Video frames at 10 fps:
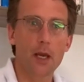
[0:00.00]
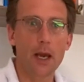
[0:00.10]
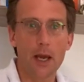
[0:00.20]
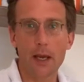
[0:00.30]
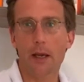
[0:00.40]

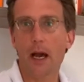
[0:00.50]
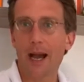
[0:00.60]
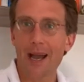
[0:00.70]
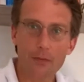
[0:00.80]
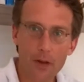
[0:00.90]
hey, I
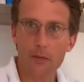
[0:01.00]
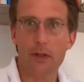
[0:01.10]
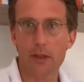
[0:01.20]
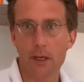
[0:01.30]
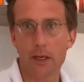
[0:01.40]
have
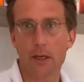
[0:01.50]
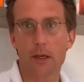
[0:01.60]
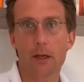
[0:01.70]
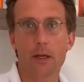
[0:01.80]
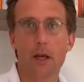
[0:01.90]
everything,